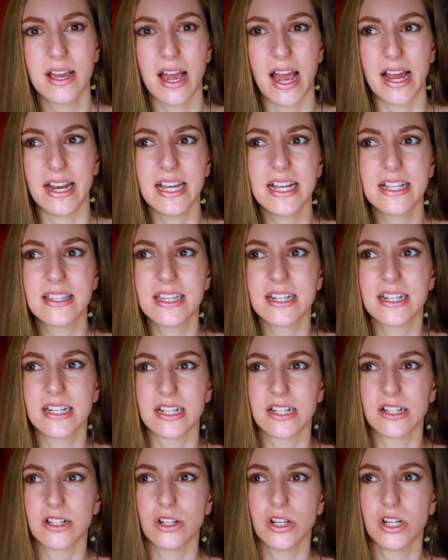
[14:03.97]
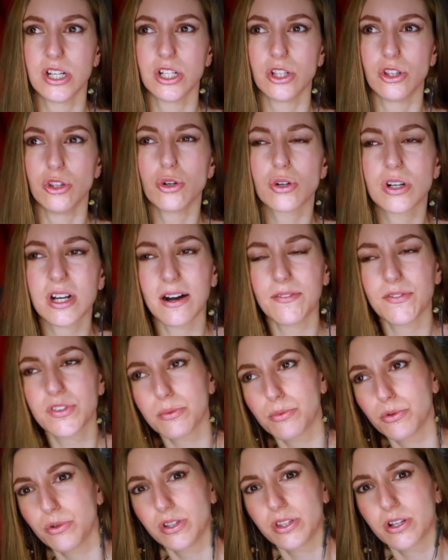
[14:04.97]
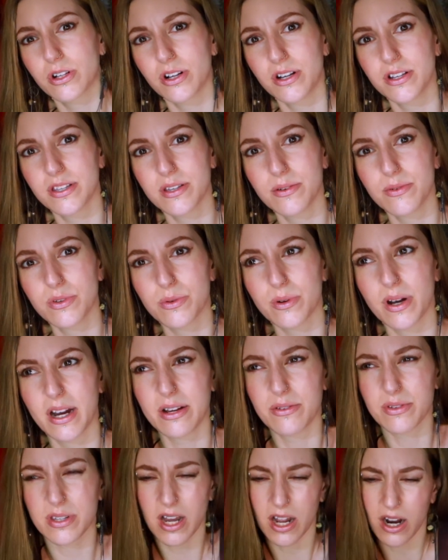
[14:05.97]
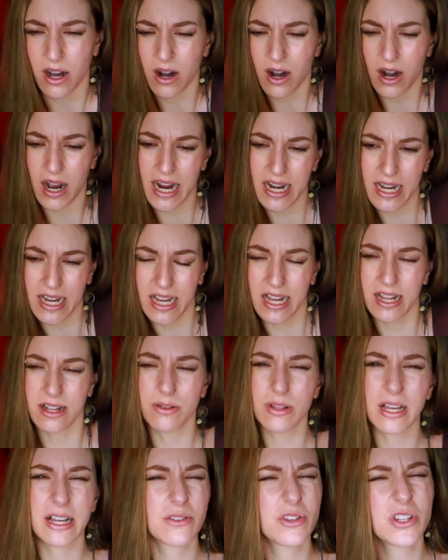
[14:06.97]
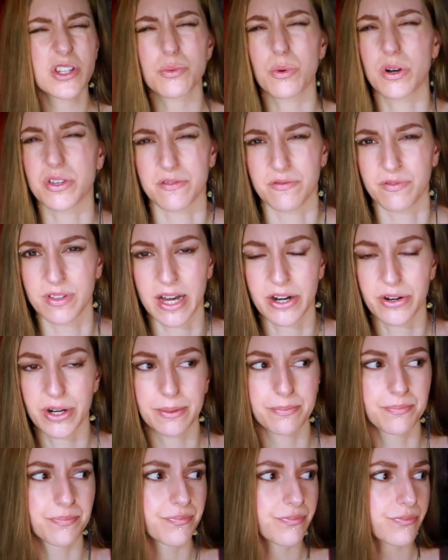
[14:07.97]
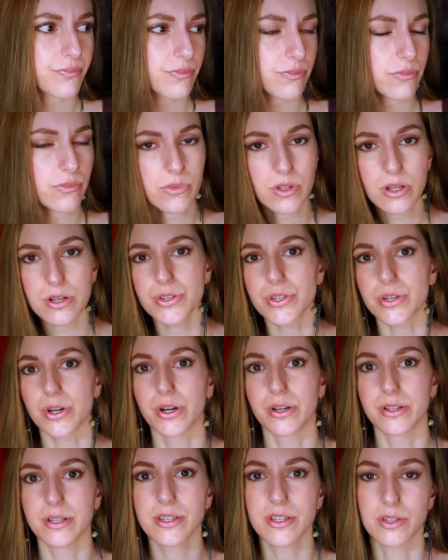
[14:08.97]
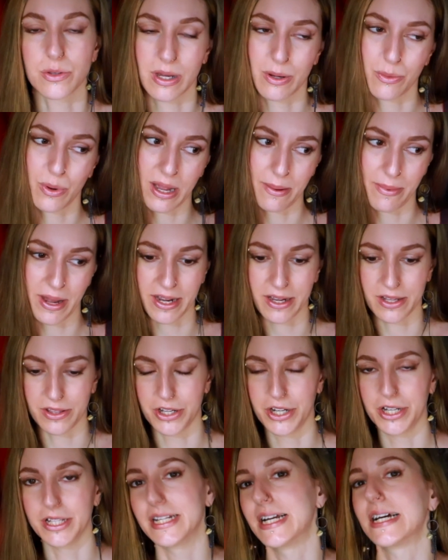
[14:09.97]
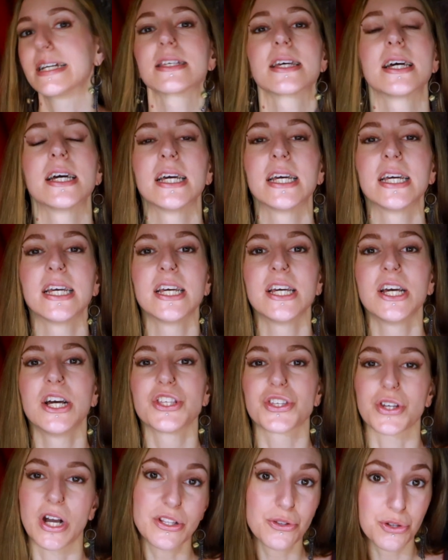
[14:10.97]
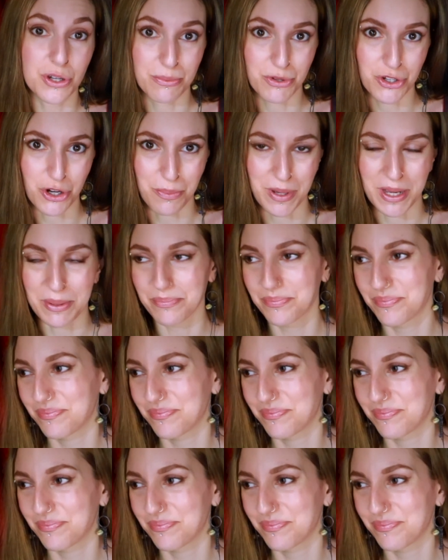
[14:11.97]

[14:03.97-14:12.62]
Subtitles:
And he didn't look comfortable in the clothes he was wearing. He was kind of hiding. It just wasn't flattering. So this is like way back in the early days. So I took him shopping.